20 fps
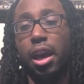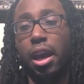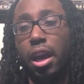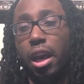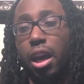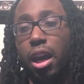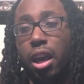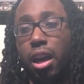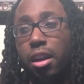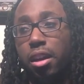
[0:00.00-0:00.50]

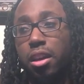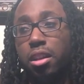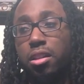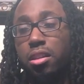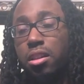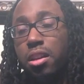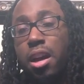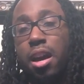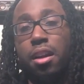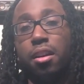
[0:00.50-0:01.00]
And
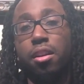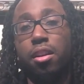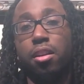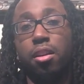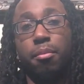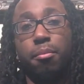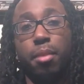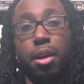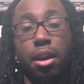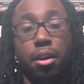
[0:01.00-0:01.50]
it's not going
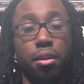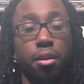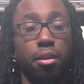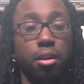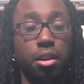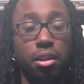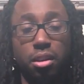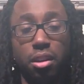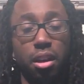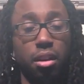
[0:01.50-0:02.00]

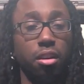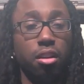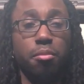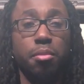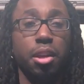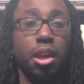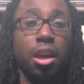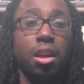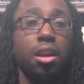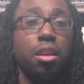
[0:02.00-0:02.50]
to
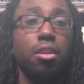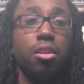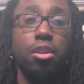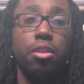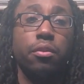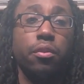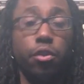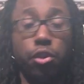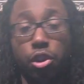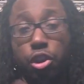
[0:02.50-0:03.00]
be any
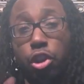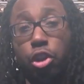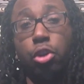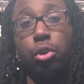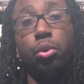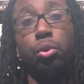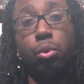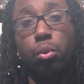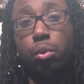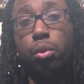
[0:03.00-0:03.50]
good for
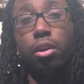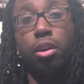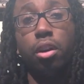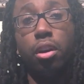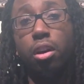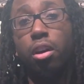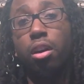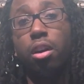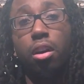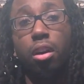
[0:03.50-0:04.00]
you
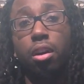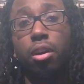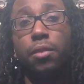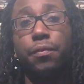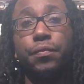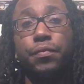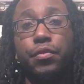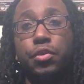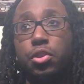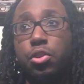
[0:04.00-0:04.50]

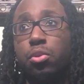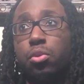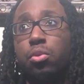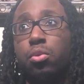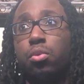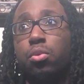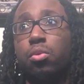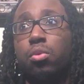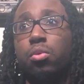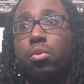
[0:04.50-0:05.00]

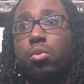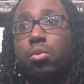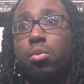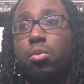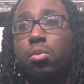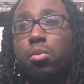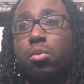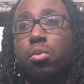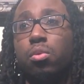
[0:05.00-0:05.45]
to